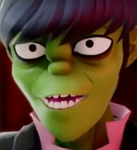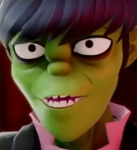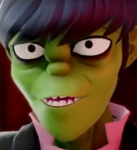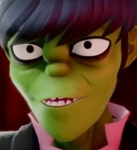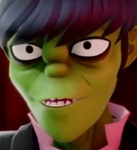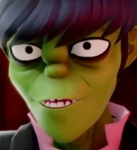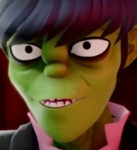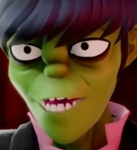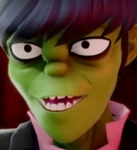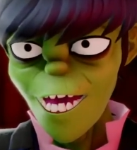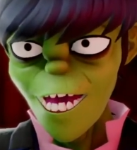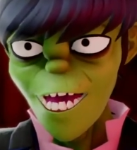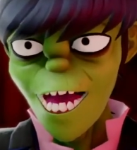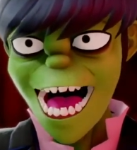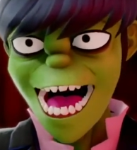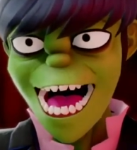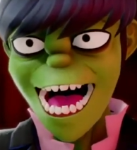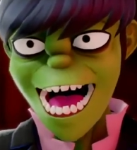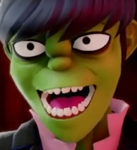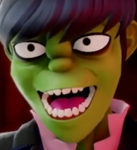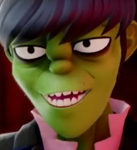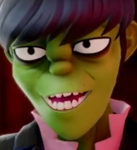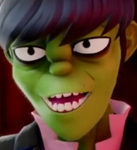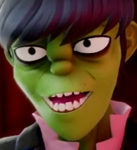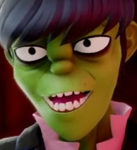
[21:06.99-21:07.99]
you to the
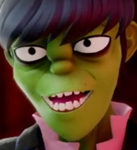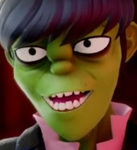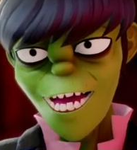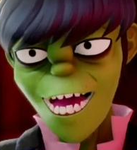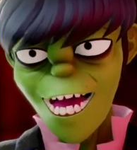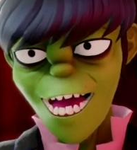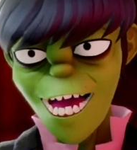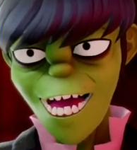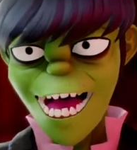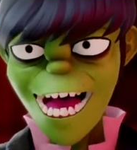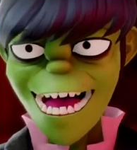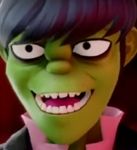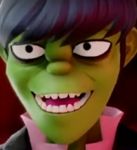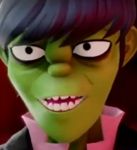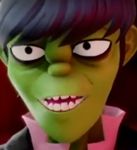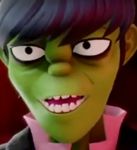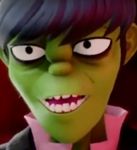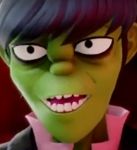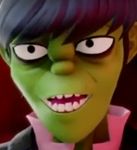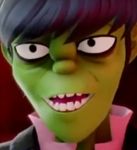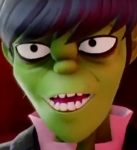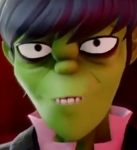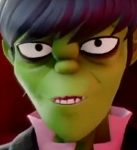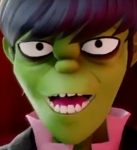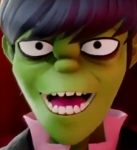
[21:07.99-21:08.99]
talented and
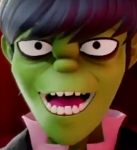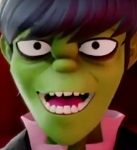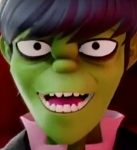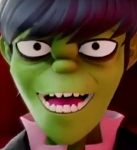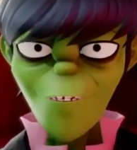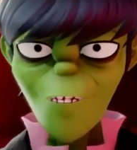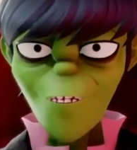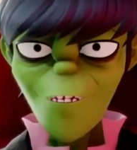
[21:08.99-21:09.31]
eclectic array